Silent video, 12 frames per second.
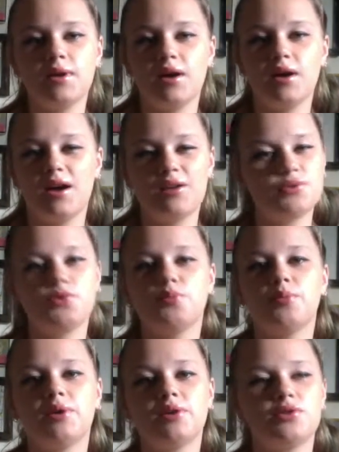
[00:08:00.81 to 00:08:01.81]
I don't do
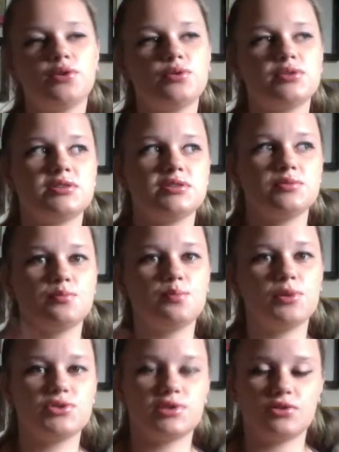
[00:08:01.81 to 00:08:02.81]
my toes as
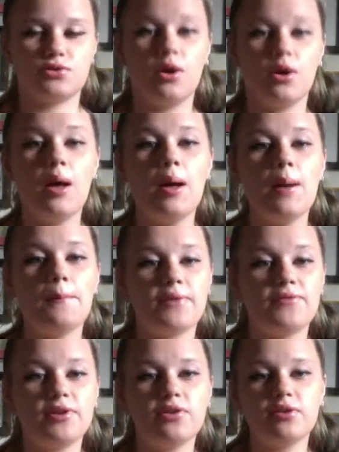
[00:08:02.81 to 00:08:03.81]
much as I do my
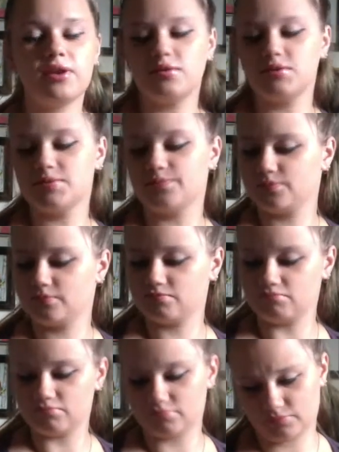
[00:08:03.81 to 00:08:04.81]
fingernails,
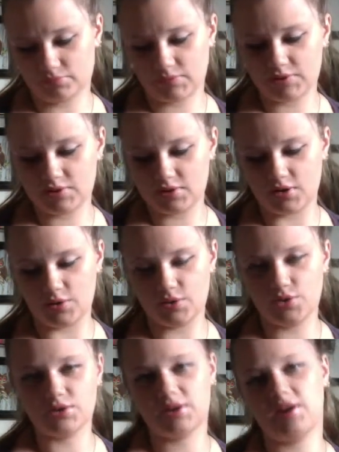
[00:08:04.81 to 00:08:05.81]
so
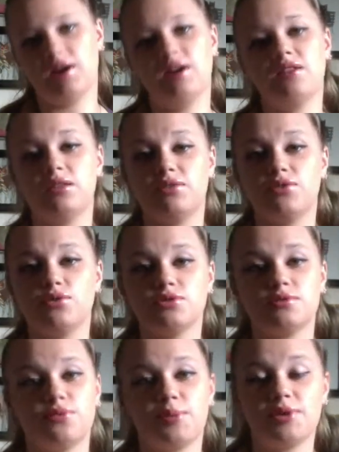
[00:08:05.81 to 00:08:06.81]
usually I leave those on
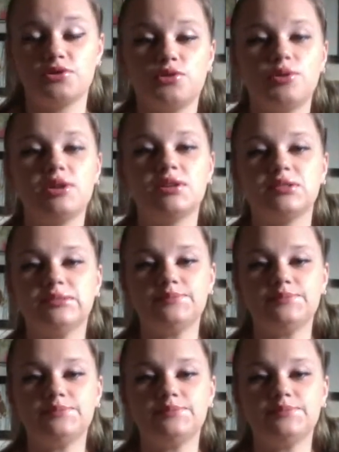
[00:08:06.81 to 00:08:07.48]
for about 2 weeks.